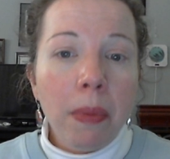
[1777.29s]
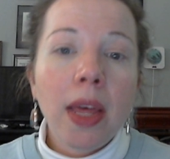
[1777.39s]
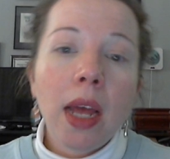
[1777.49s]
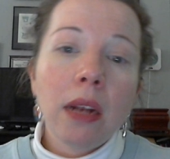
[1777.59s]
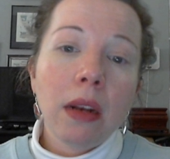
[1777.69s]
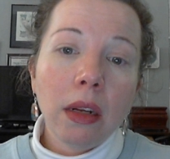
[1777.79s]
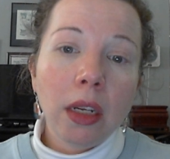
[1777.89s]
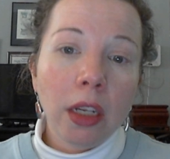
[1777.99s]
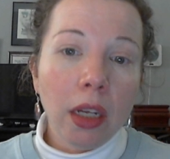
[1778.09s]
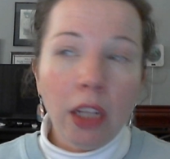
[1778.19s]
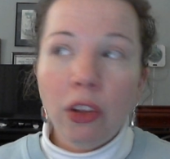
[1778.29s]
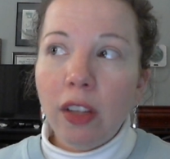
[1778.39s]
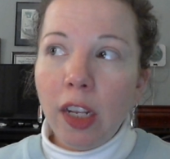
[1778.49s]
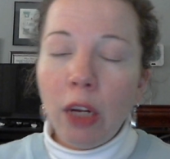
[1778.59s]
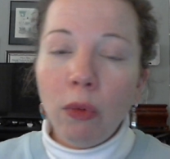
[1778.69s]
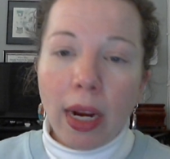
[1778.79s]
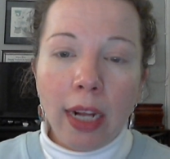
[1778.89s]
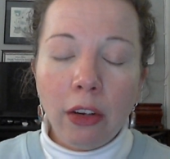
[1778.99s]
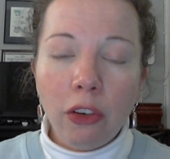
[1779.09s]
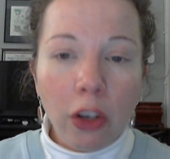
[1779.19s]
But then it's sitting right
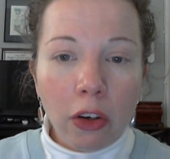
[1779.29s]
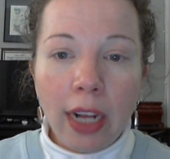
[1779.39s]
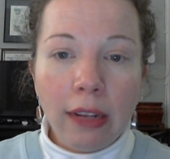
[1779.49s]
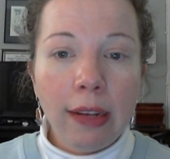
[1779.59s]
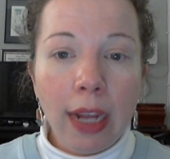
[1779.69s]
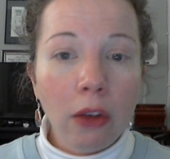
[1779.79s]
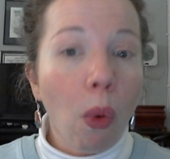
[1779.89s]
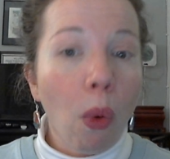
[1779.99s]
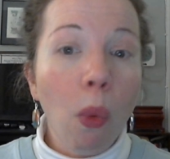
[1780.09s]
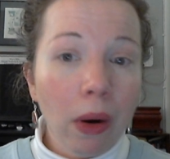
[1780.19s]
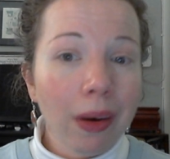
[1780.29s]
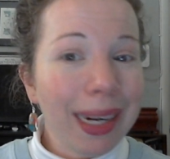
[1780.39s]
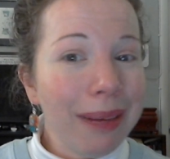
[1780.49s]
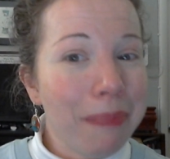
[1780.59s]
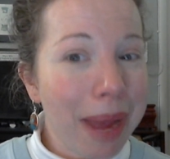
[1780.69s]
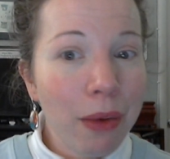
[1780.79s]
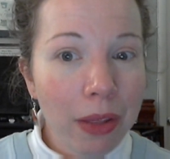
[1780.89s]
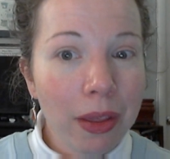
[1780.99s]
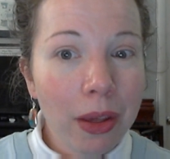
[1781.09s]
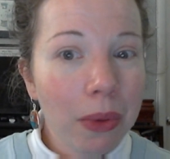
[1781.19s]
next to your nightstand or in bed
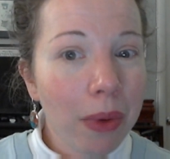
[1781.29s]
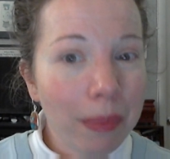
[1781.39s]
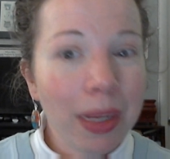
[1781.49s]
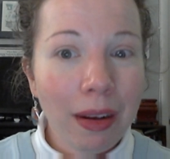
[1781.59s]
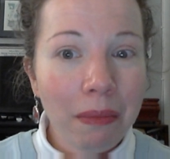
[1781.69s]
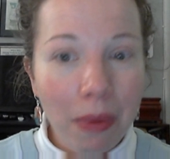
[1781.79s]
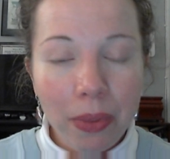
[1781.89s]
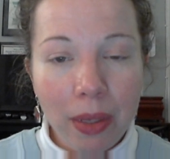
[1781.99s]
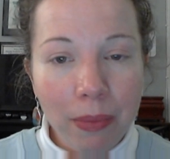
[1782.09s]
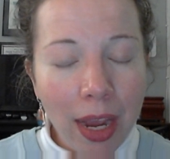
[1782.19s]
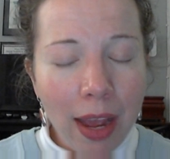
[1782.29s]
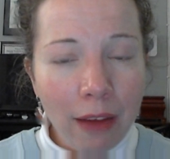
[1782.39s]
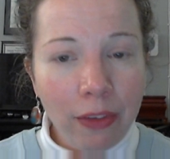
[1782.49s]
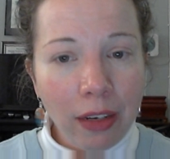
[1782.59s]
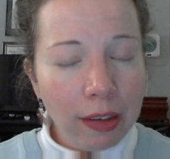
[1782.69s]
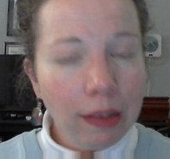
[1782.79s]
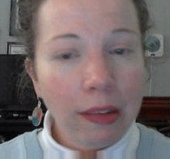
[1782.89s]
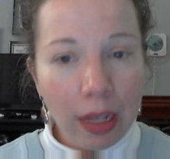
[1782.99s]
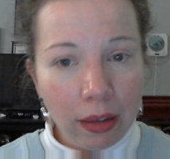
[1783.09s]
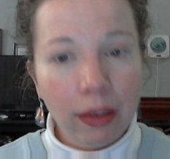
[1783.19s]
with you. I mean, believe me, I have
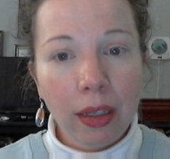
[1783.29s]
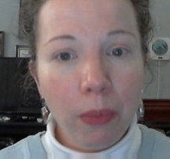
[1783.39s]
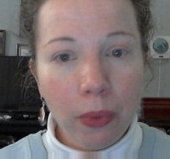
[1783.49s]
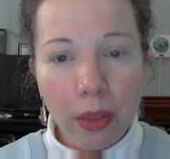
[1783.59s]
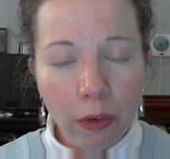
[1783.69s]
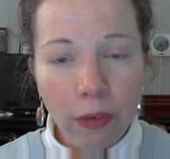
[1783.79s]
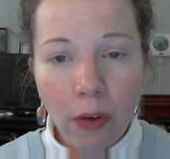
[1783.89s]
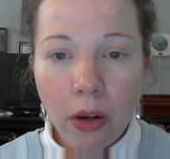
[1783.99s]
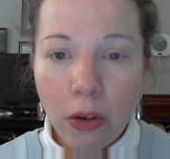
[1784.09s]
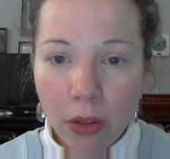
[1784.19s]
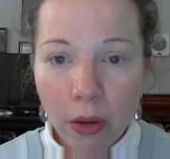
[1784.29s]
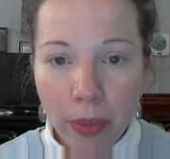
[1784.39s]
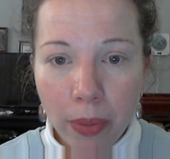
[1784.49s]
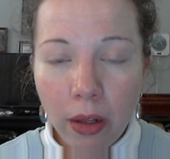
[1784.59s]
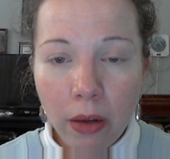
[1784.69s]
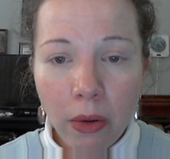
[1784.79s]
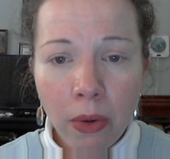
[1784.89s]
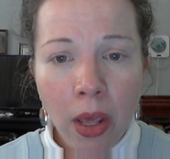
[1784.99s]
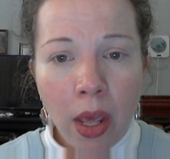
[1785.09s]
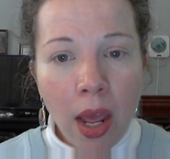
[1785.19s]
nieces that sleep with their phone under their pillow,
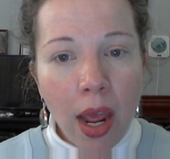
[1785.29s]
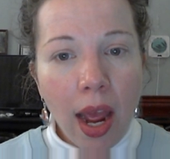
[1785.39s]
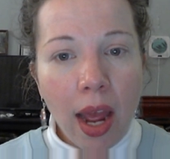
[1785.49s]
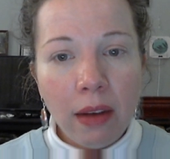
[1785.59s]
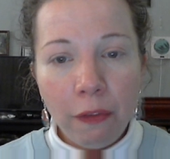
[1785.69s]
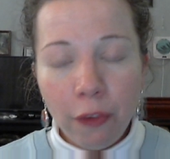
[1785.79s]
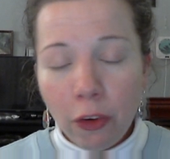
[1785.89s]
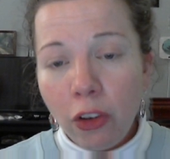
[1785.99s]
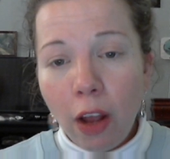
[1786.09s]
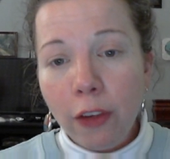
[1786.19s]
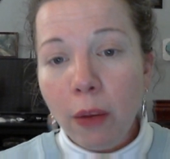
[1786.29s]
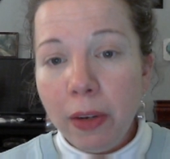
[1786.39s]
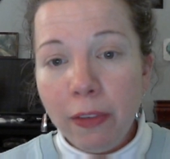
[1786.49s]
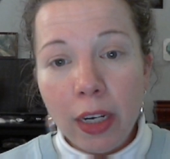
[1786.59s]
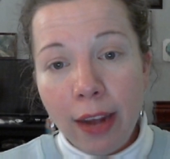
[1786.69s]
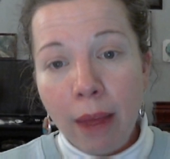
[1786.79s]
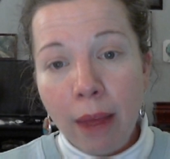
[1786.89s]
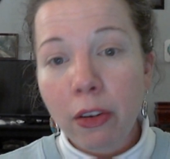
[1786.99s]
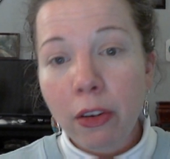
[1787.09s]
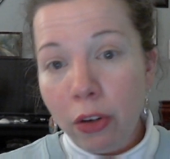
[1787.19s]
and first off, you'll be very
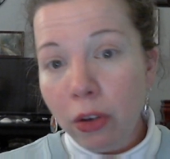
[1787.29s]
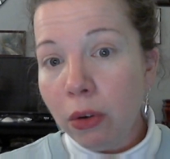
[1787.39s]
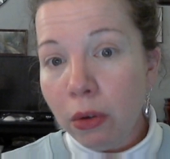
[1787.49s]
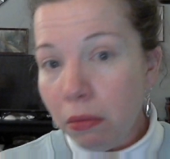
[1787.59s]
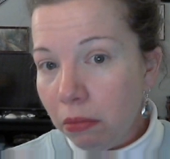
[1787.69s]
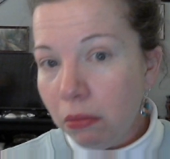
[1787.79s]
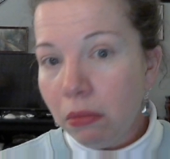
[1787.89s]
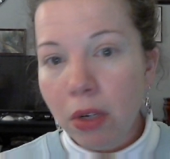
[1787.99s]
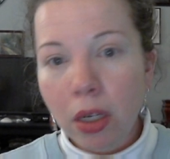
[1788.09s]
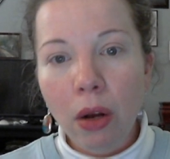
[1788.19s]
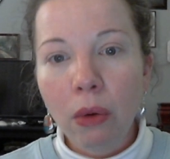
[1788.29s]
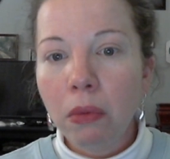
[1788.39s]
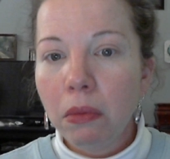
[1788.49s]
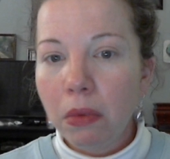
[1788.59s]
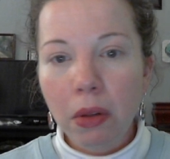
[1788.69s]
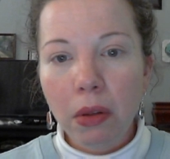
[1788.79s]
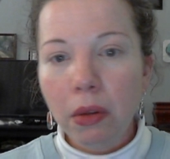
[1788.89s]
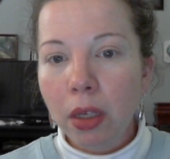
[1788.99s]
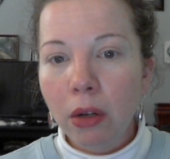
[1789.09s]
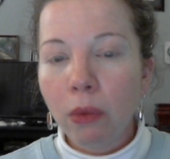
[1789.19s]
tempted to,
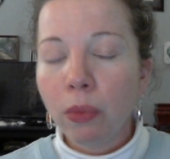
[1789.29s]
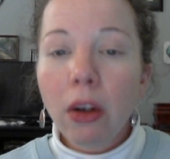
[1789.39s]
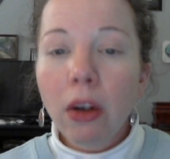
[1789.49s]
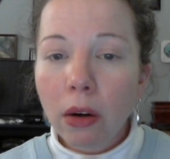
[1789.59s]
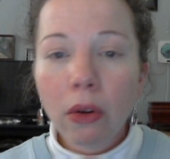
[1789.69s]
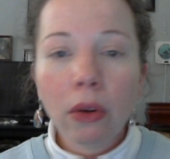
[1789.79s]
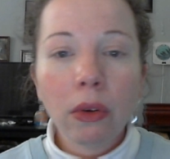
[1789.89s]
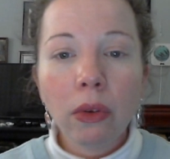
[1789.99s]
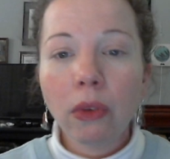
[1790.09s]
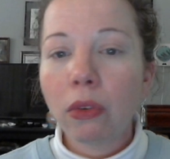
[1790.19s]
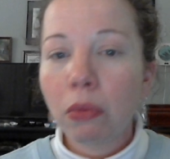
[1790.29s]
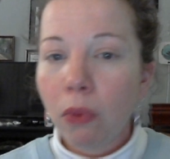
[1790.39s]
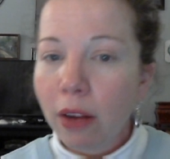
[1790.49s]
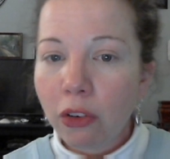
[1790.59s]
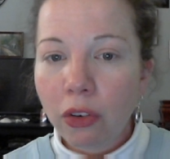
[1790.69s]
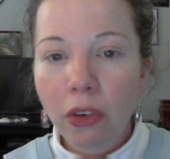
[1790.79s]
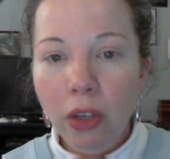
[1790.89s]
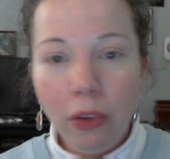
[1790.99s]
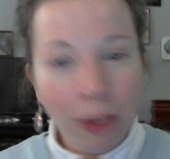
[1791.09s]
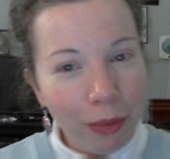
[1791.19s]
read articles, watch
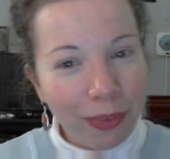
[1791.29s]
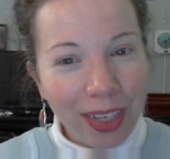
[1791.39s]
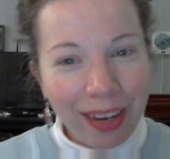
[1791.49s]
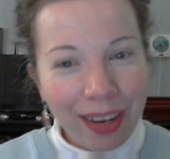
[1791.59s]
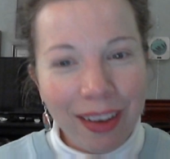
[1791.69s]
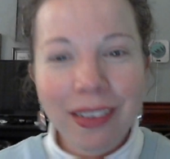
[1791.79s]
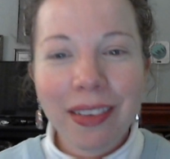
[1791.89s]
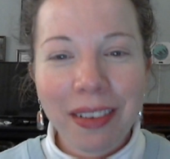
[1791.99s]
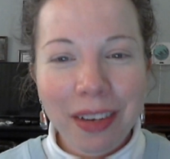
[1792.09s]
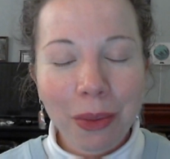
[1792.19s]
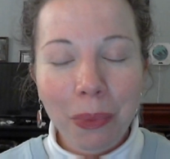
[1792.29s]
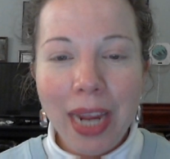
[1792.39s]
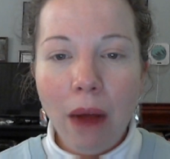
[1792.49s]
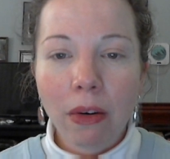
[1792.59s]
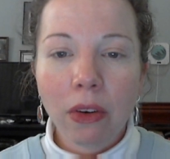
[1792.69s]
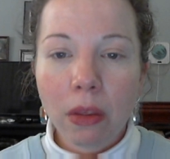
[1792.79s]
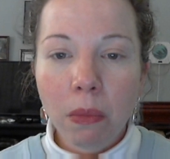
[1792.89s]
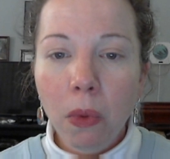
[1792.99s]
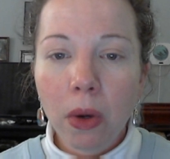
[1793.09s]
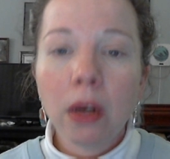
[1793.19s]
YouTube videos until the wee hours of the
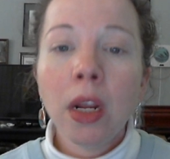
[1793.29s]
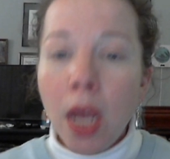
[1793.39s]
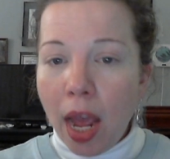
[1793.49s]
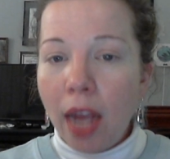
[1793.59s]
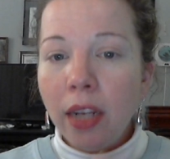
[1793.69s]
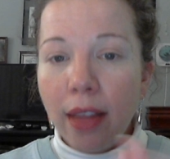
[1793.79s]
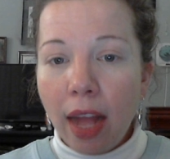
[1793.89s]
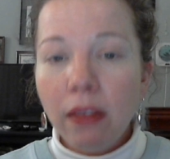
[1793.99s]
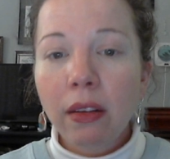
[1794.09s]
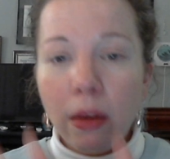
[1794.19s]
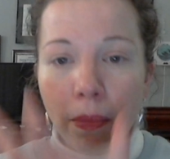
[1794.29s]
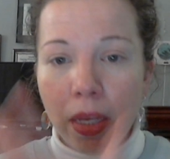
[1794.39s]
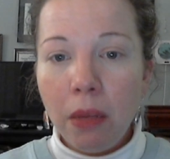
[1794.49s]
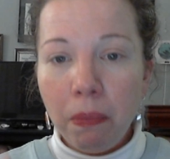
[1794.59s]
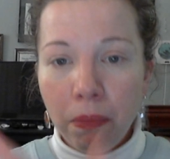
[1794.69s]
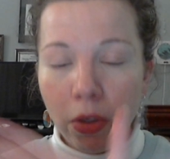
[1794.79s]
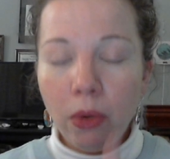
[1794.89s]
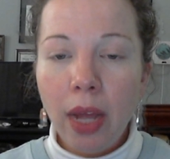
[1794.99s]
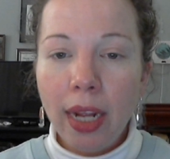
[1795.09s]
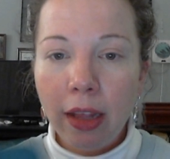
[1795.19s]
morn, and that's going to be
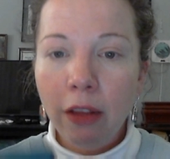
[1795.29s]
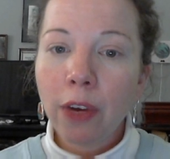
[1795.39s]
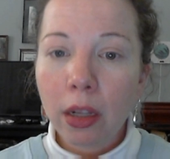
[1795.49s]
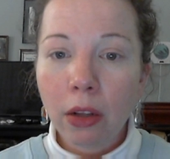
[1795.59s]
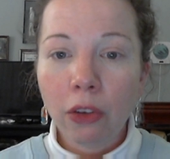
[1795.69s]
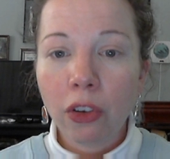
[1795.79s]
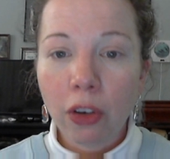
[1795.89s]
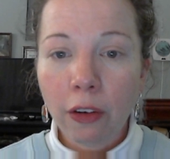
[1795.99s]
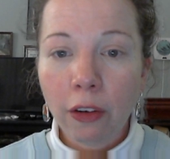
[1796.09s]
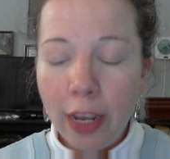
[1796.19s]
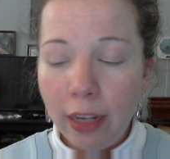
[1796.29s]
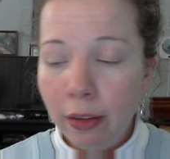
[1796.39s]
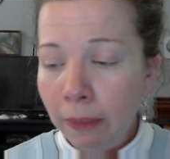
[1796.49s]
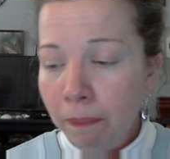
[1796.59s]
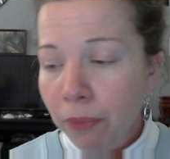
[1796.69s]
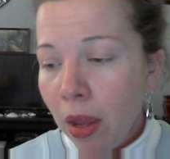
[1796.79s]
blue light that's very close to your face.